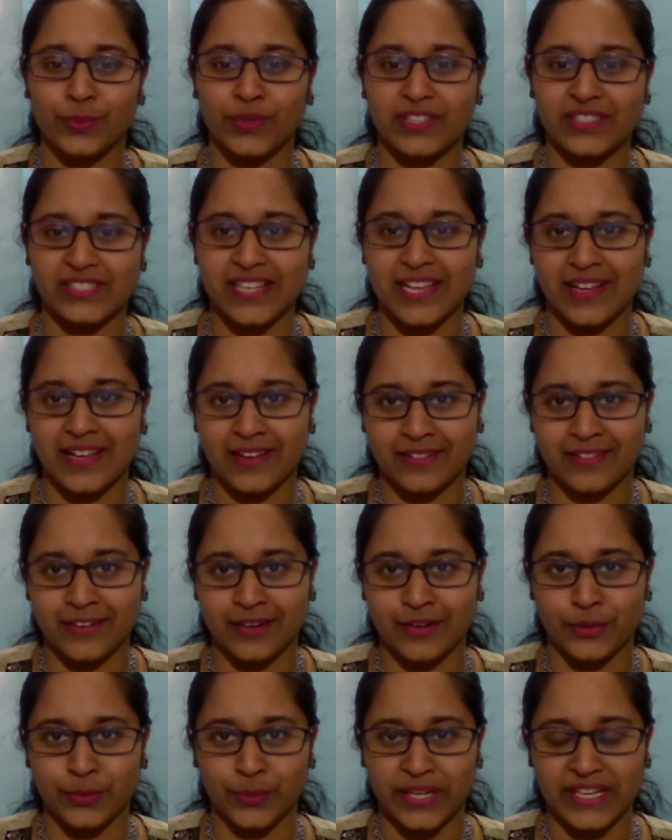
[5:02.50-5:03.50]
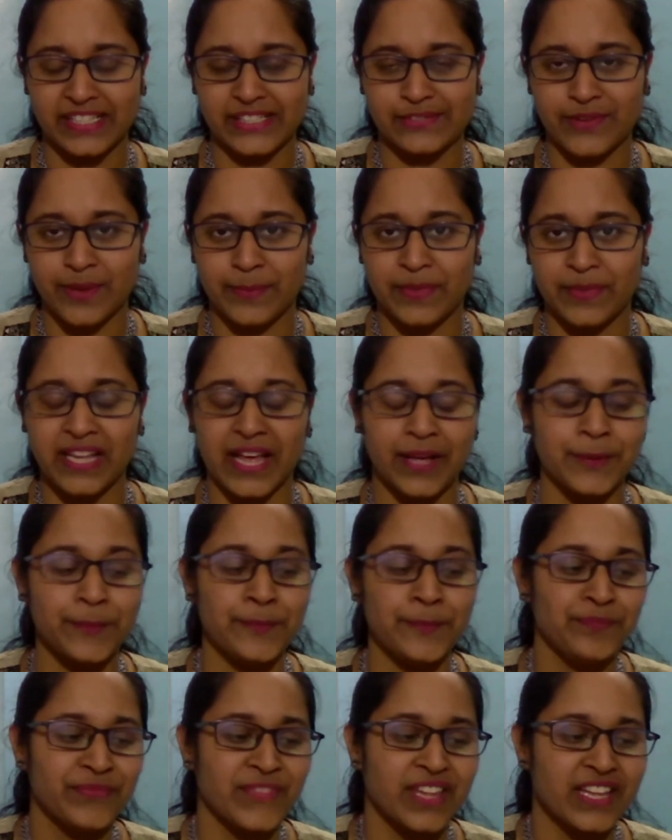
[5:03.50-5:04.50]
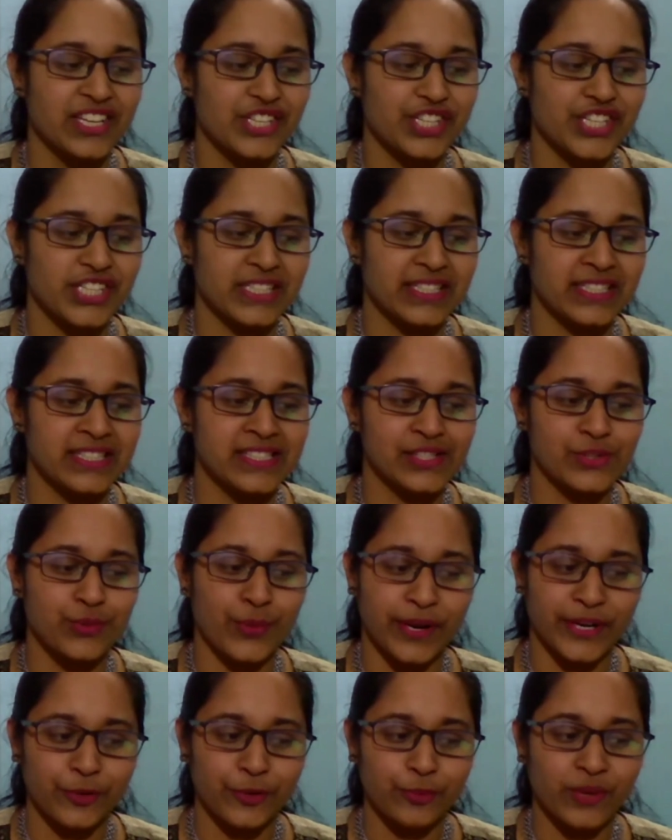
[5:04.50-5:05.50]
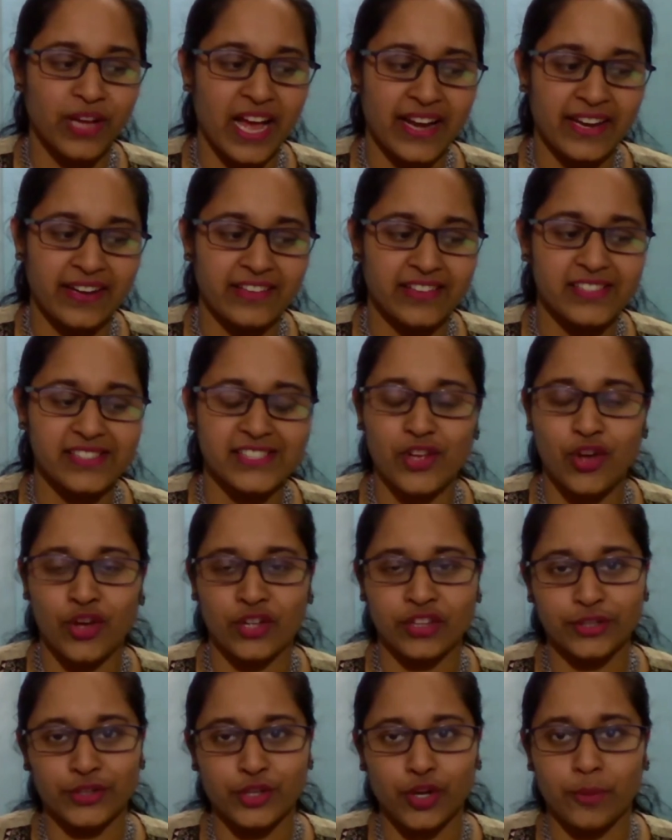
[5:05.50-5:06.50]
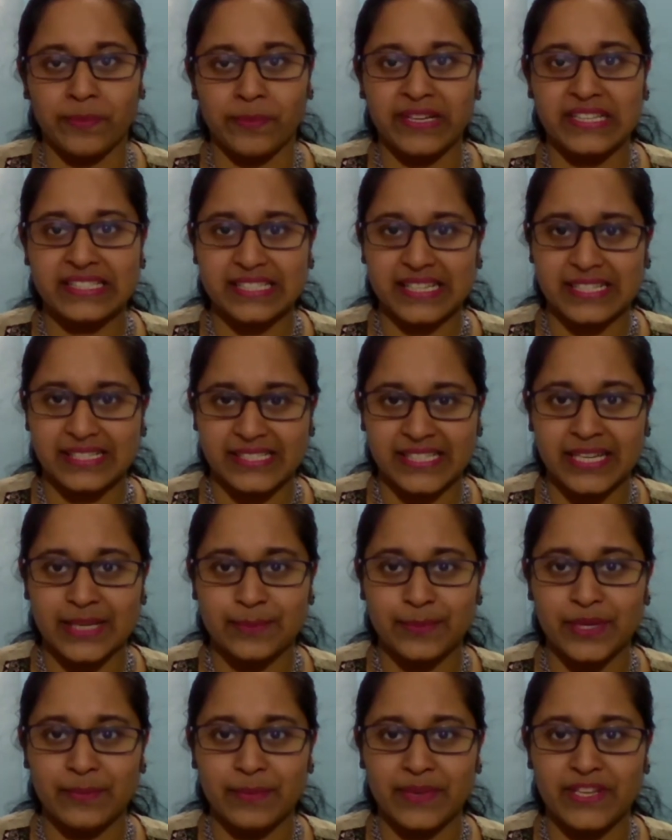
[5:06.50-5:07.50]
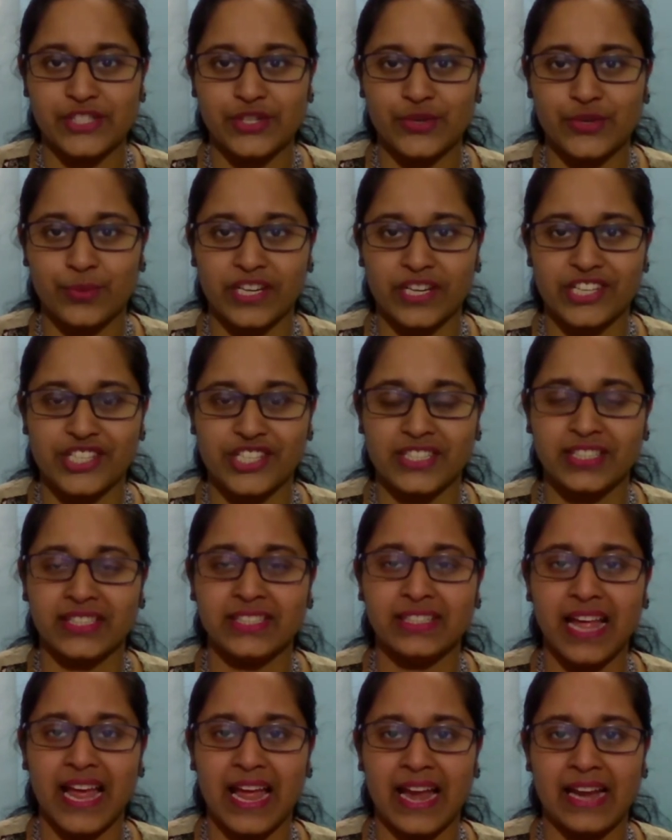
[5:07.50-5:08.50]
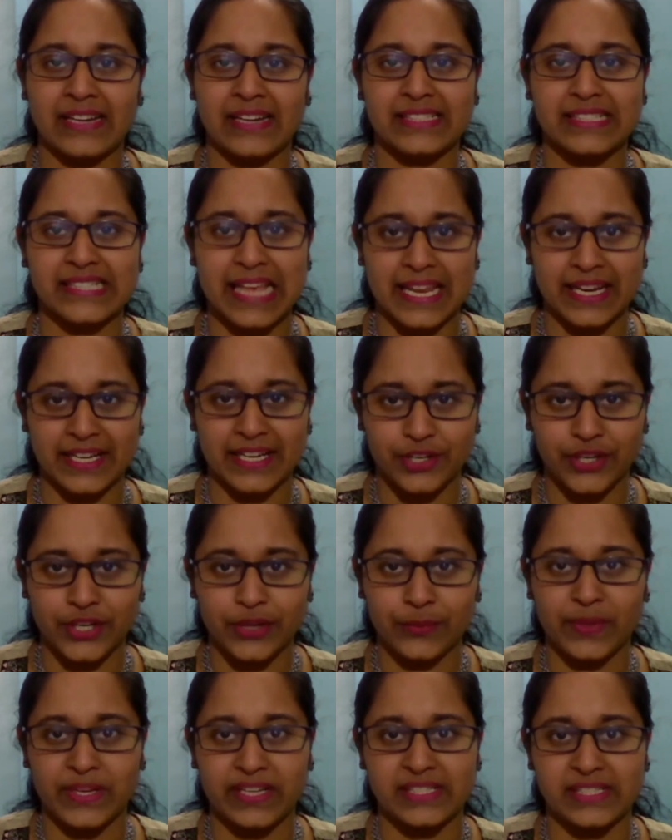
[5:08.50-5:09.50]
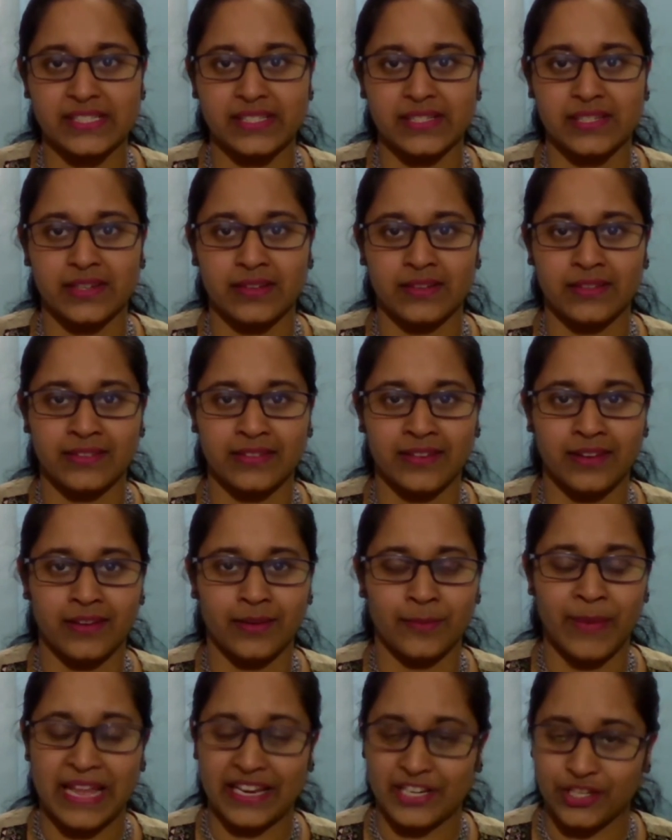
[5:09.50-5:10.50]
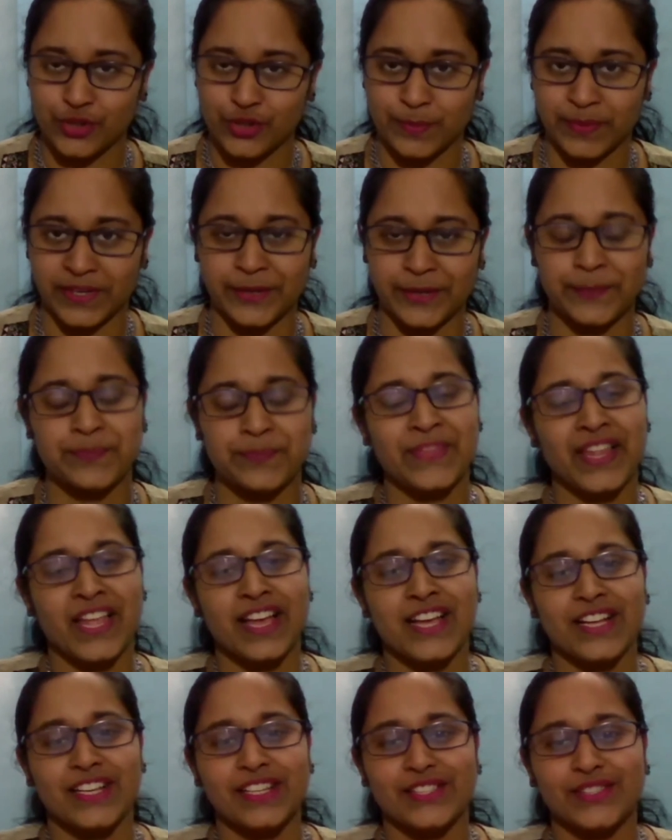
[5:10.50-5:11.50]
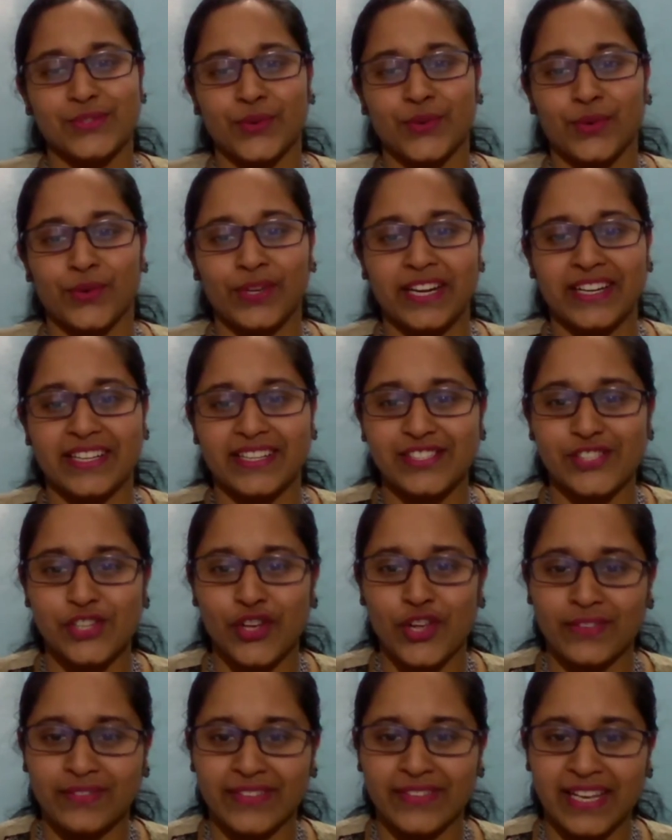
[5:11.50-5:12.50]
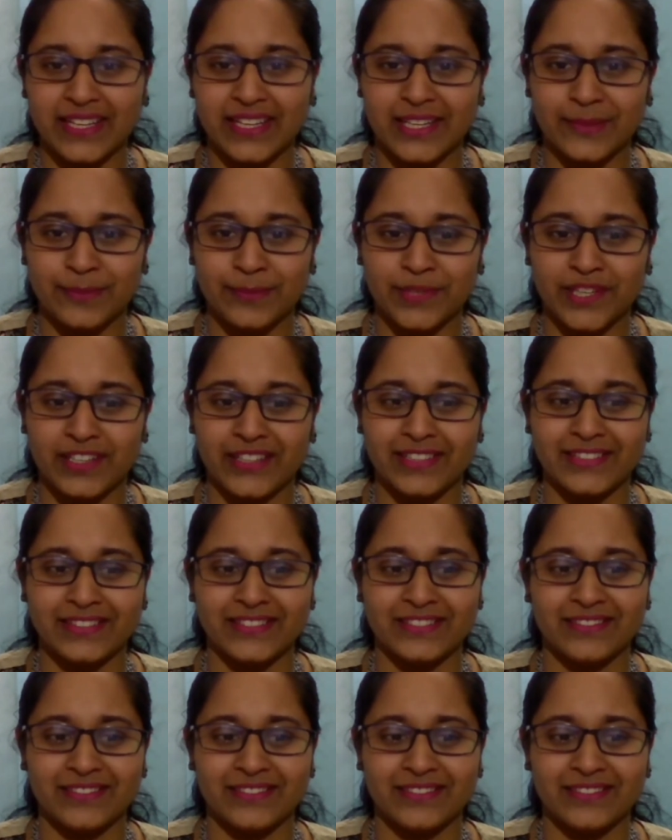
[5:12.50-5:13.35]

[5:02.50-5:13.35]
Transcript: towards our uh, today's webinar. She is going to guide us on the topic sustainable menstruation and sanitary waste uh, management. So let us all welcome her.